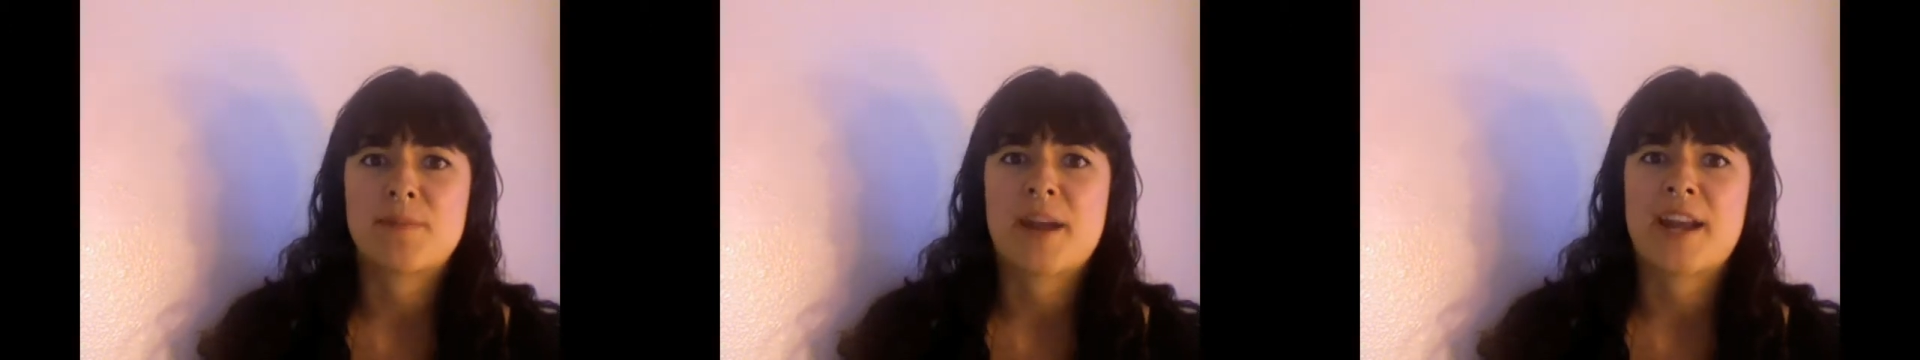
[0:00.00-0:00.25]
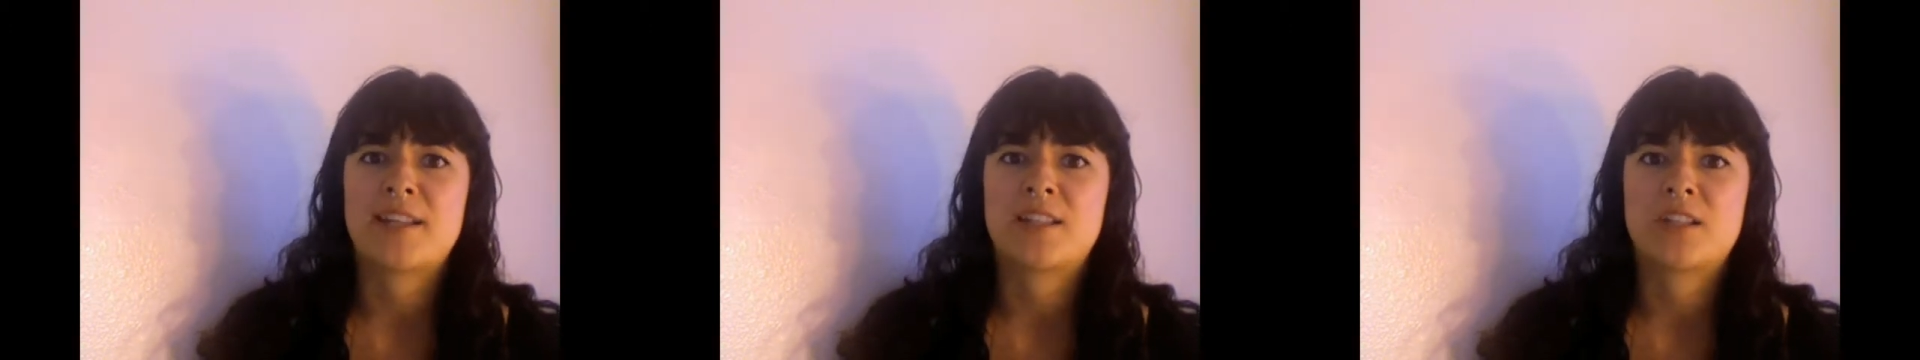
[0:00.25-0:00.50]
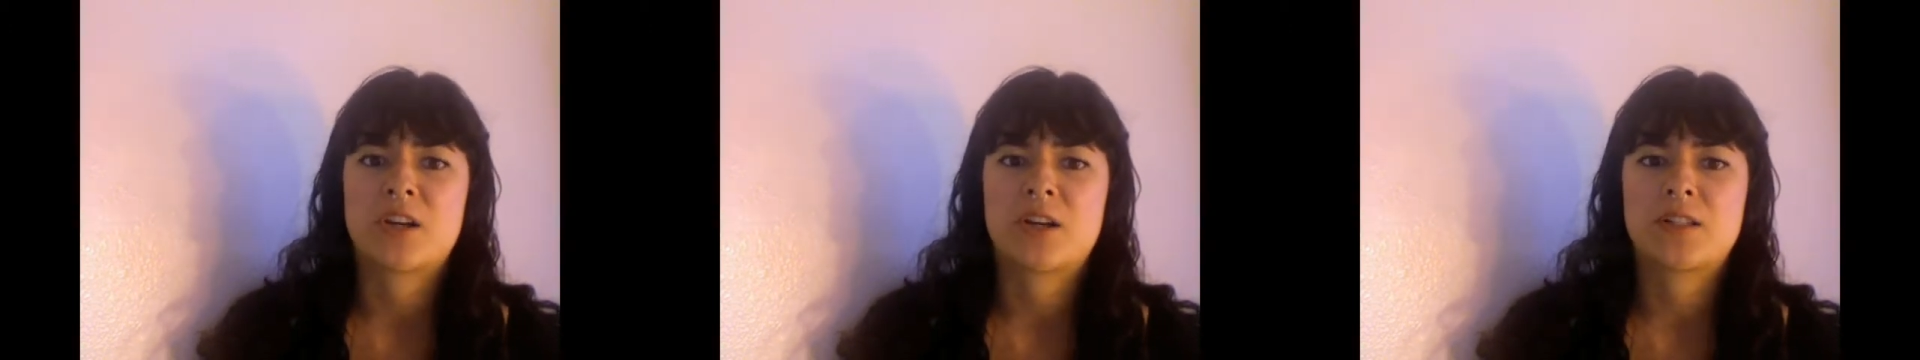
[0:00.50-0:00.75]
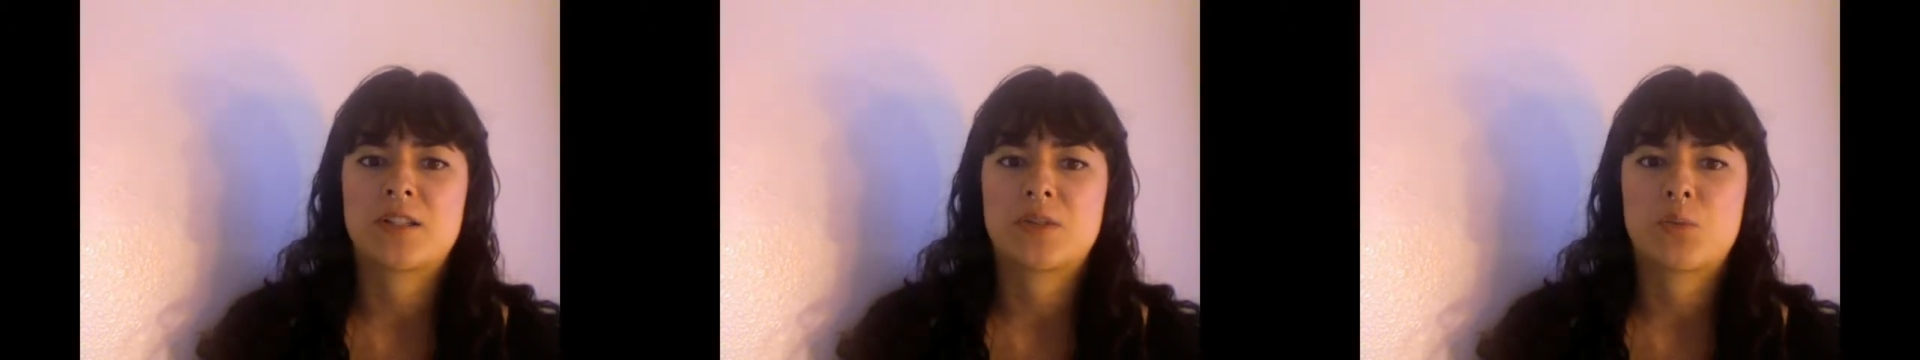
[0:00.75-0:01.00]
my
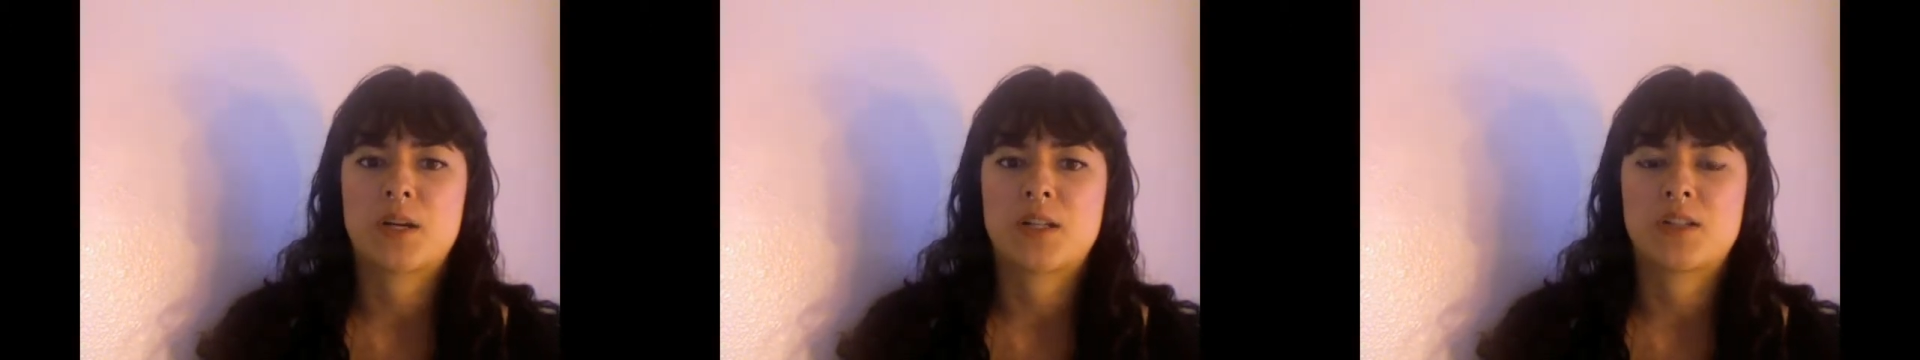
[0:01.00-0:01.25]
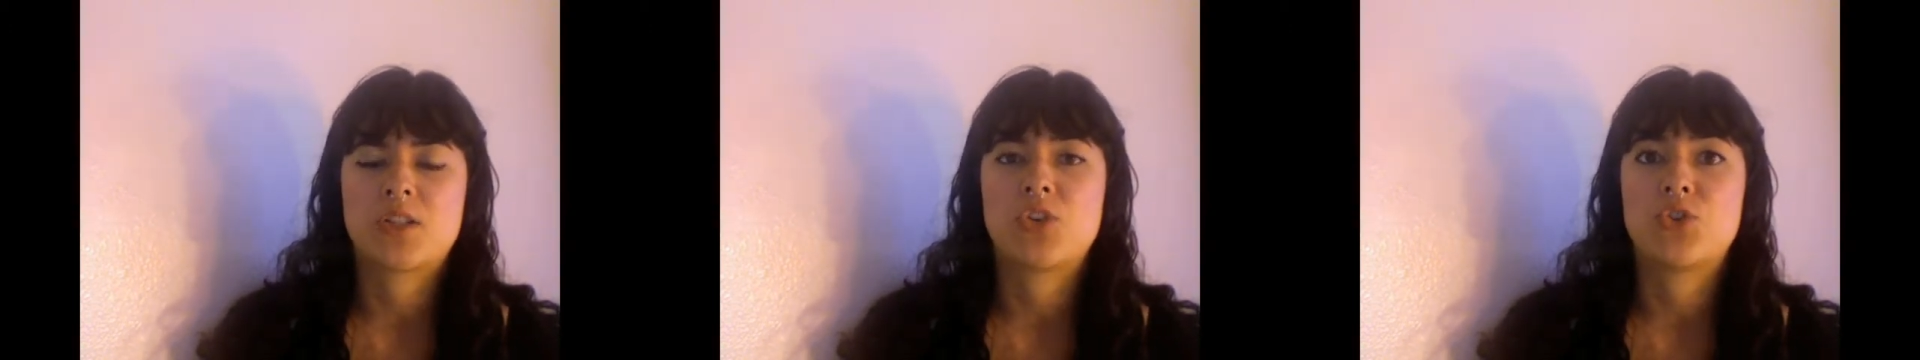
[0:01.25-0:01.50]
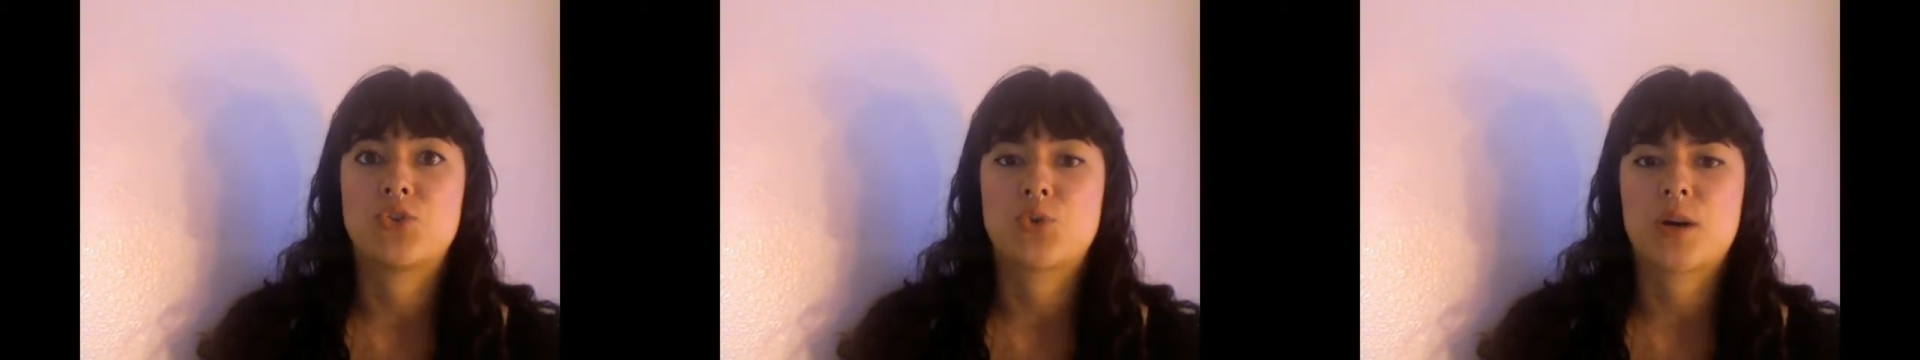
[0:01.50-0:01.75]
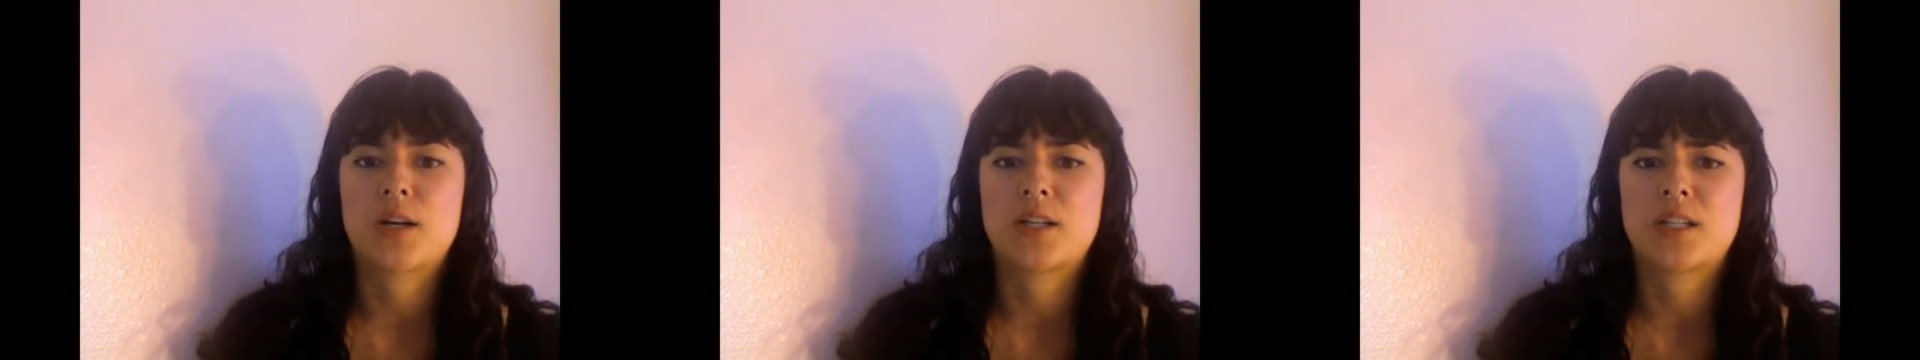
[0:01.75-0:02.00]
skirts weren't too
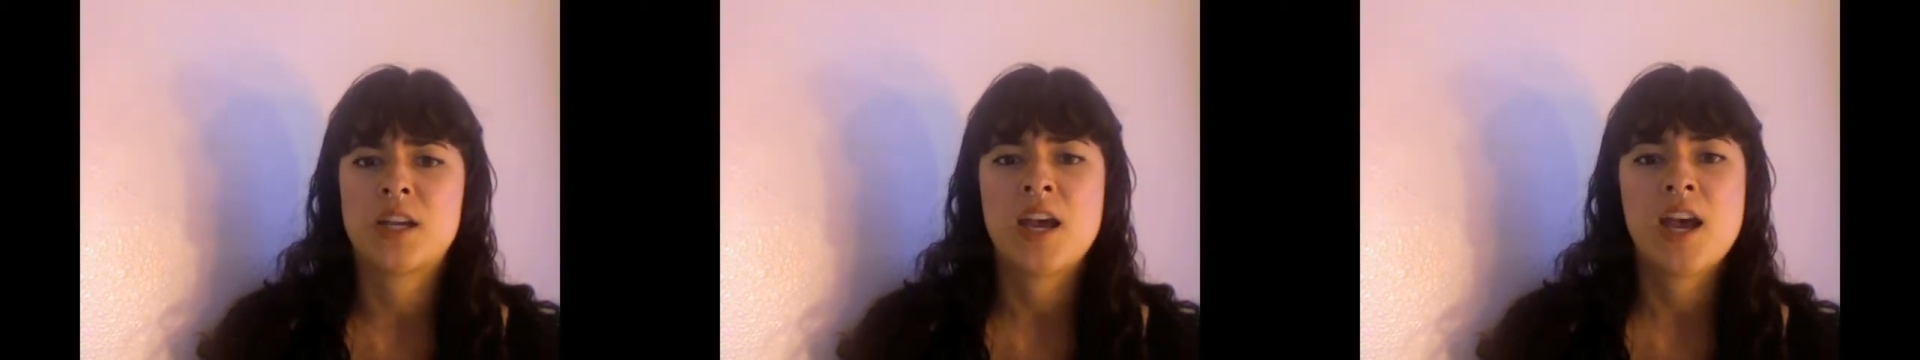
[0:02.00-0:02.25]
short.